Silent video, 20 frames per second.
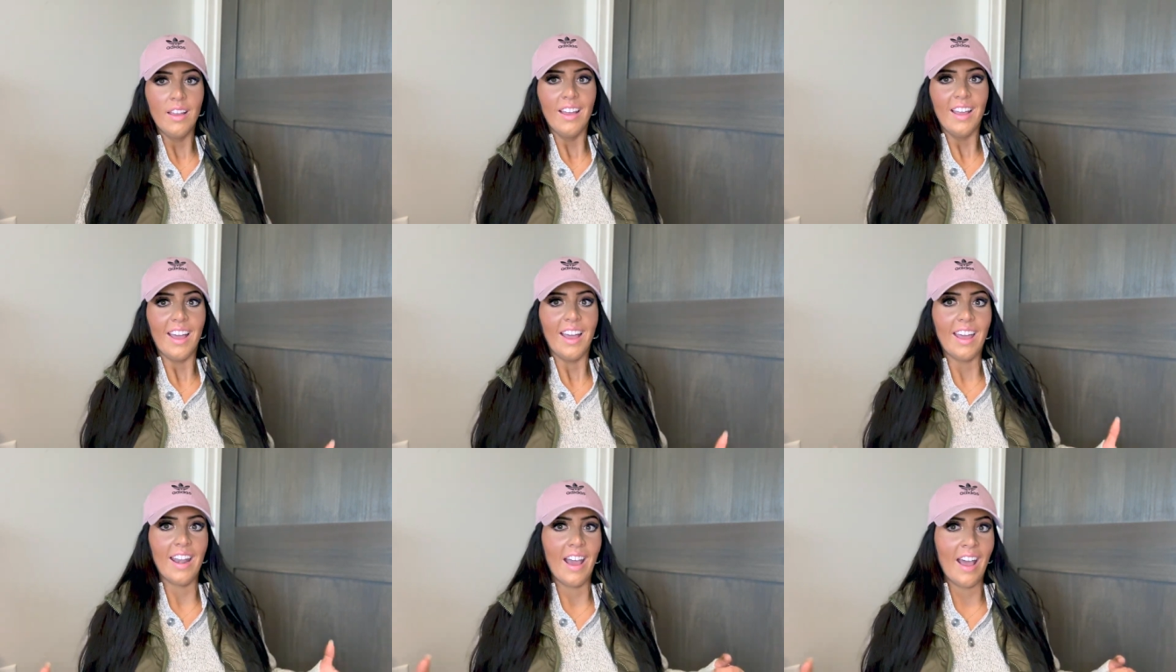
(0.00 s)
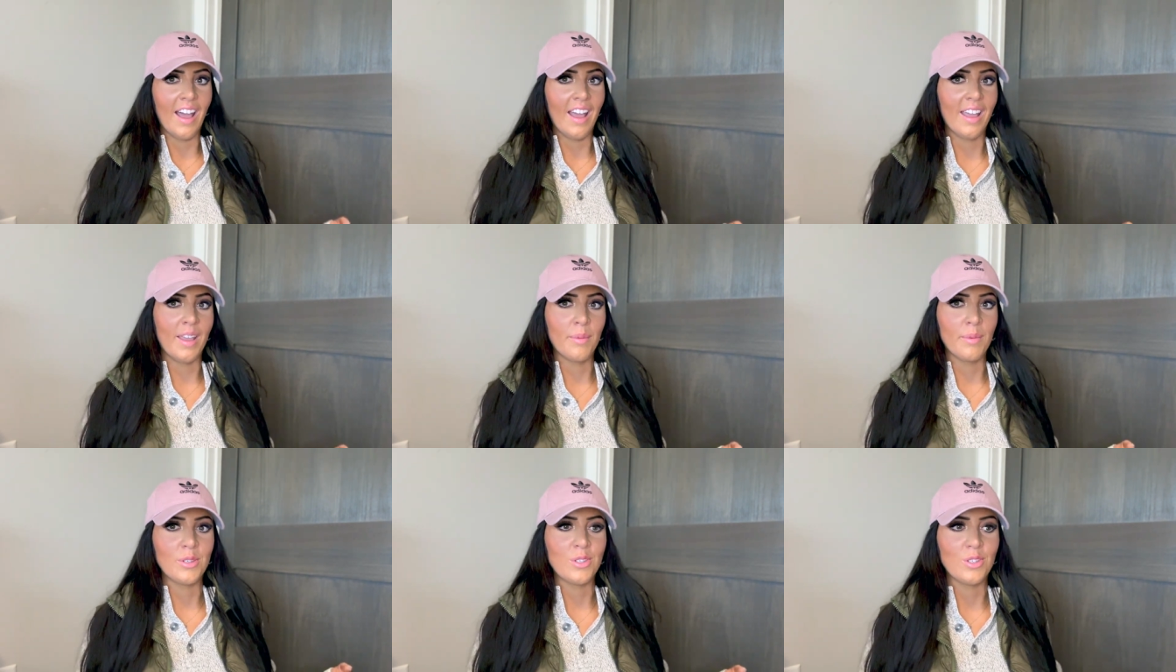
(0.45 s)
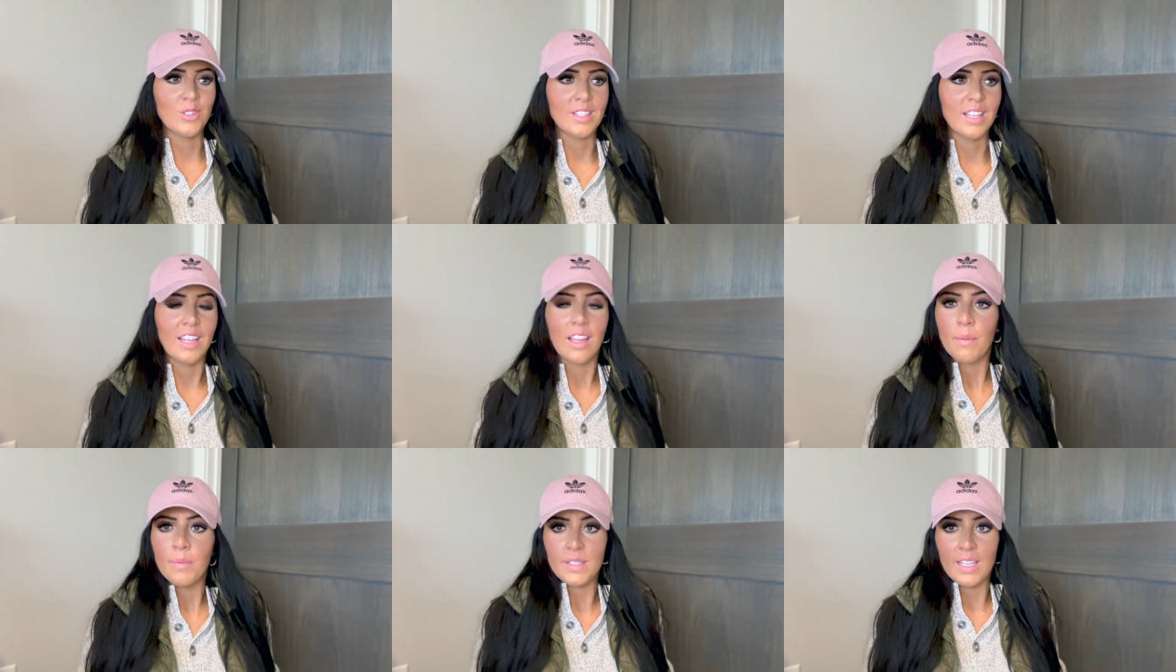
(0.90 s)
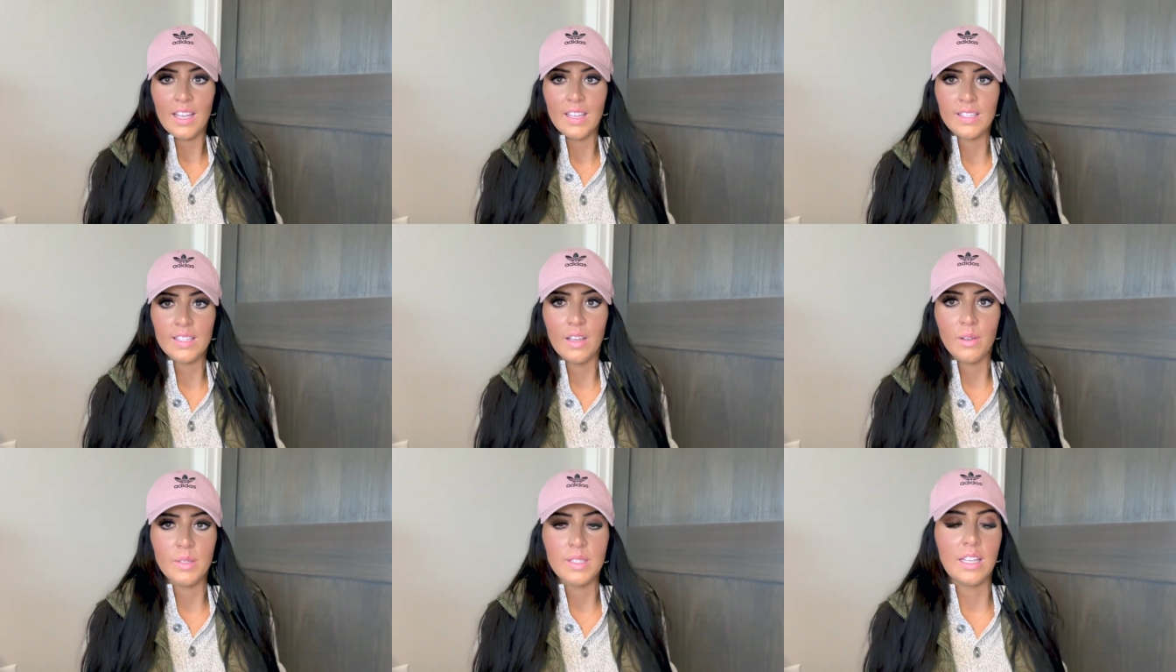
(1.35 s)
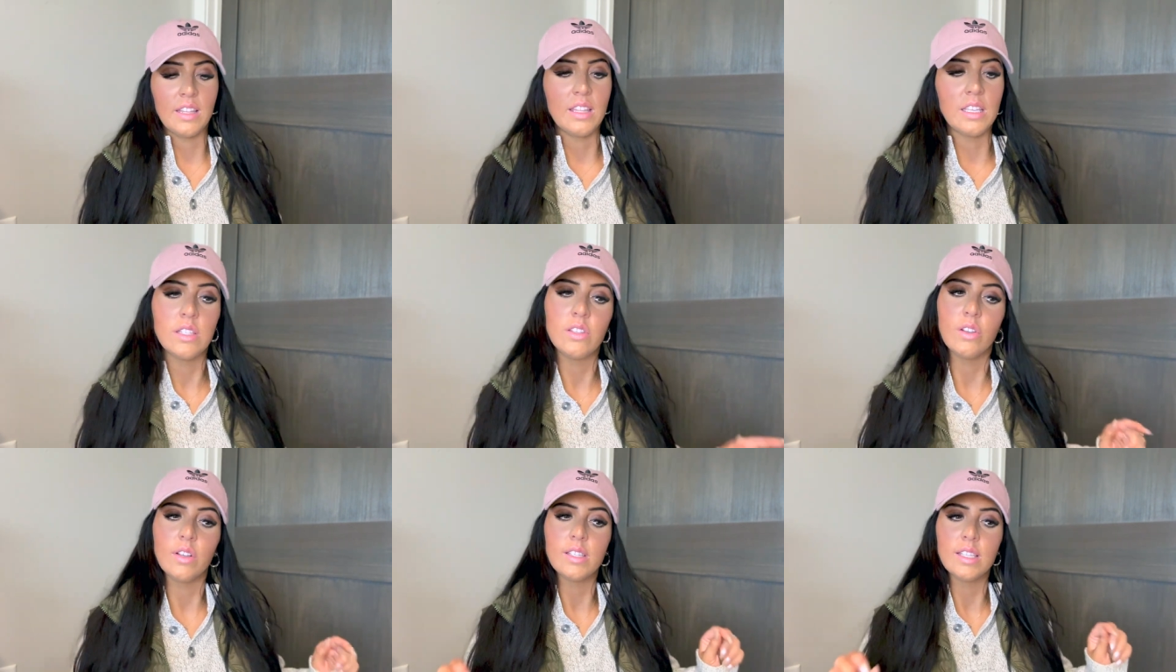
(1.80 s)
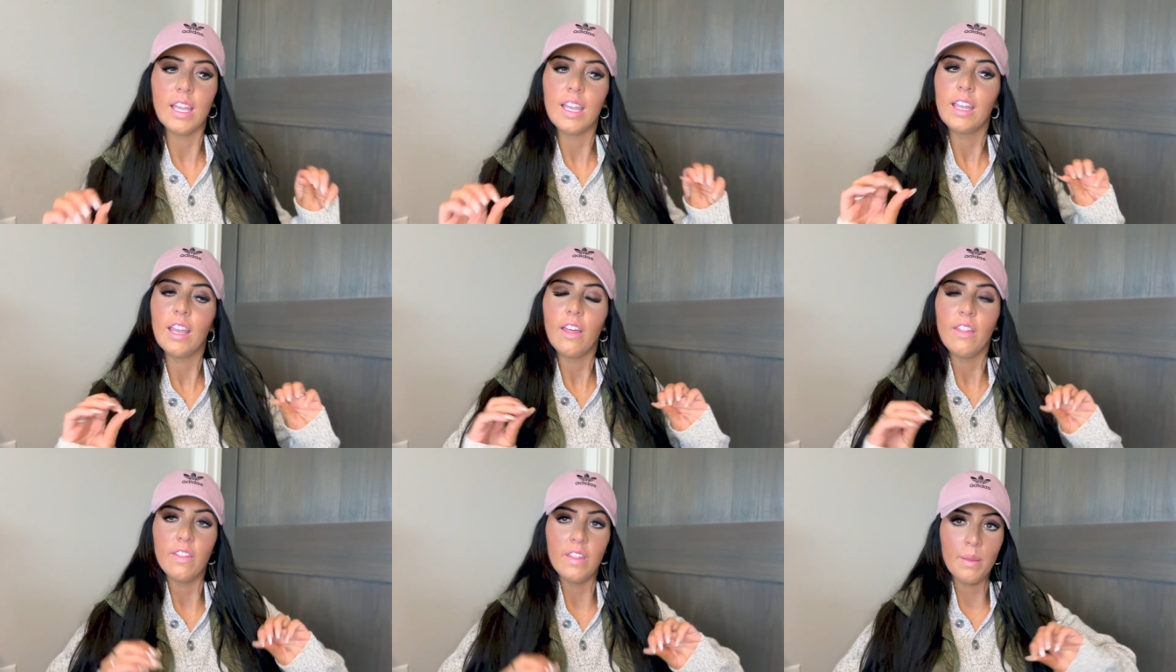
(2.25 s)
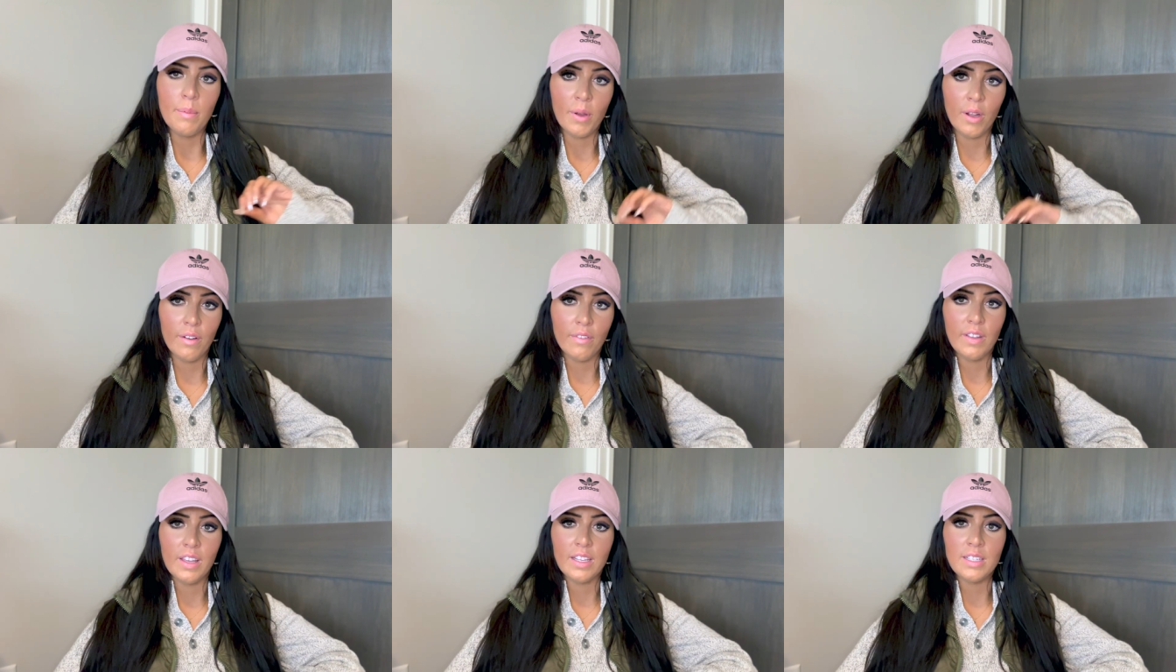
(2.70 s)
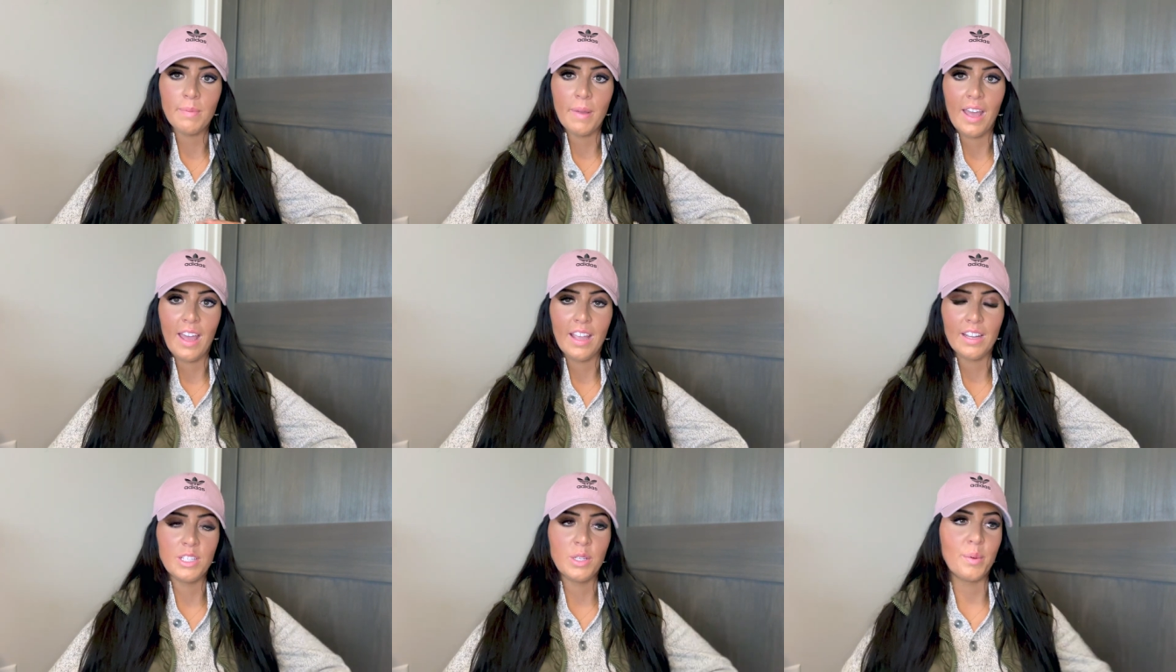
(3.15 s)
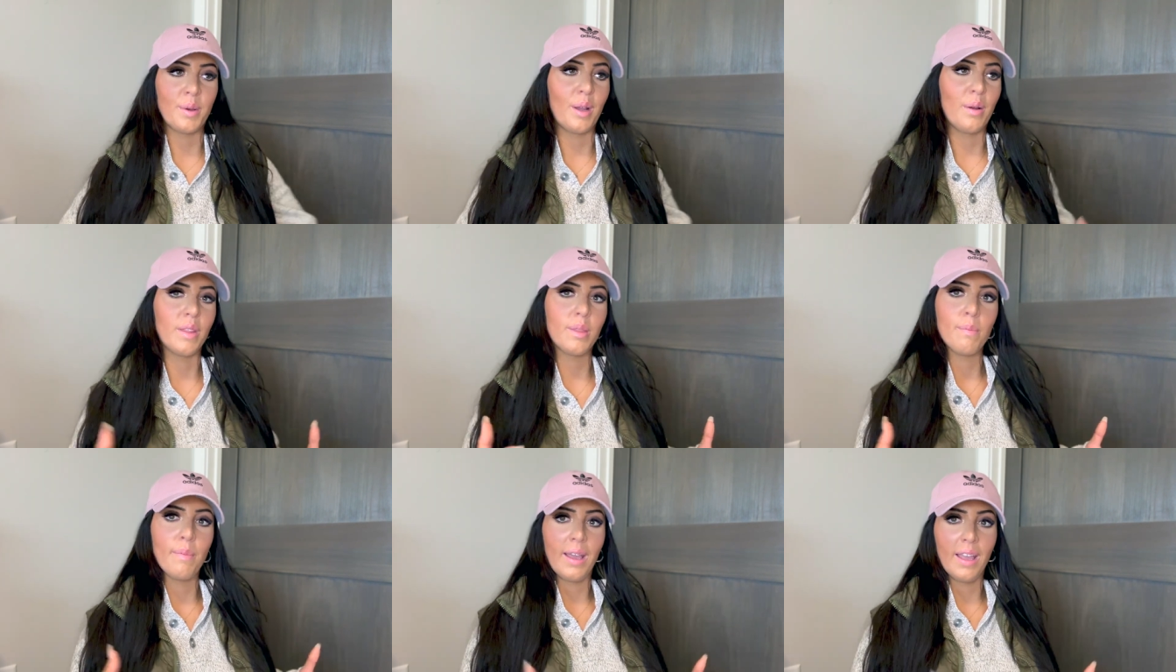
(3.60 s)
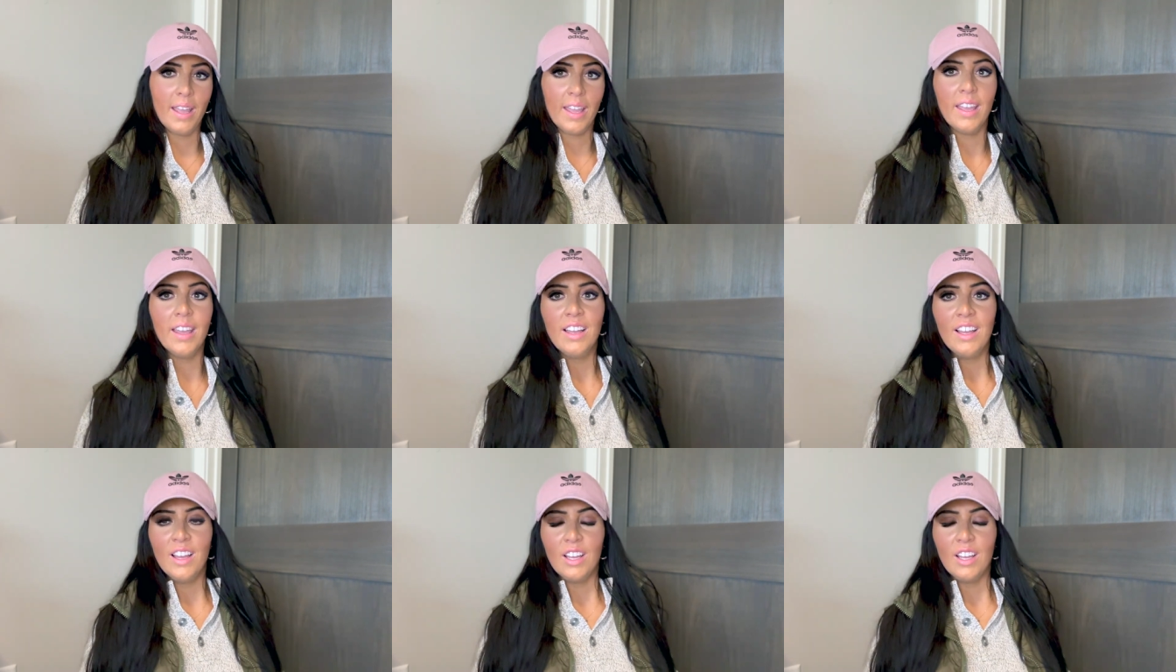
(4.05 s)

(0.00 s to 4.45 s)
and I was just like obsessed. I was like, this looks like the perfect bag to wear with my